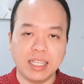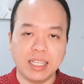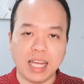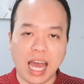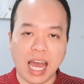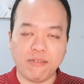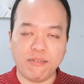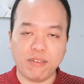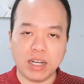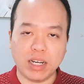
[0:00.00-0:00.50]

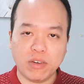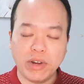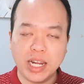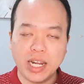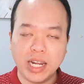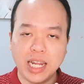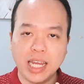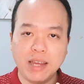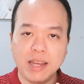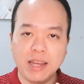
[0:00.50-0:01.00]
have
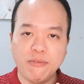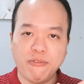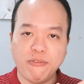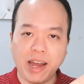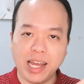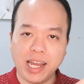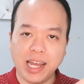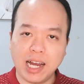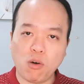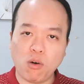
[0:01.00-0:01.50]
already
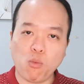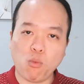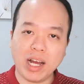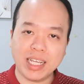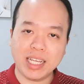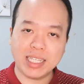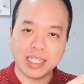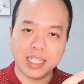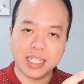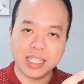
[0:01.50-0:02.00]
find out
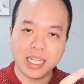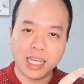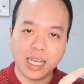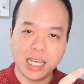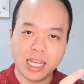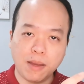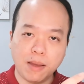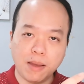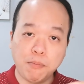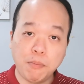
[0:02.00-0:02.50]
what is
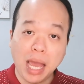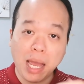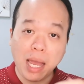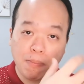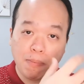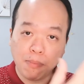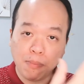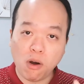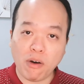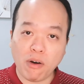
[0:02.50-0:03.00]
the
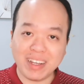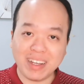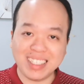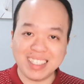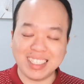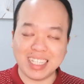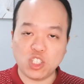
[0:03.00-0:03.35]
pain points,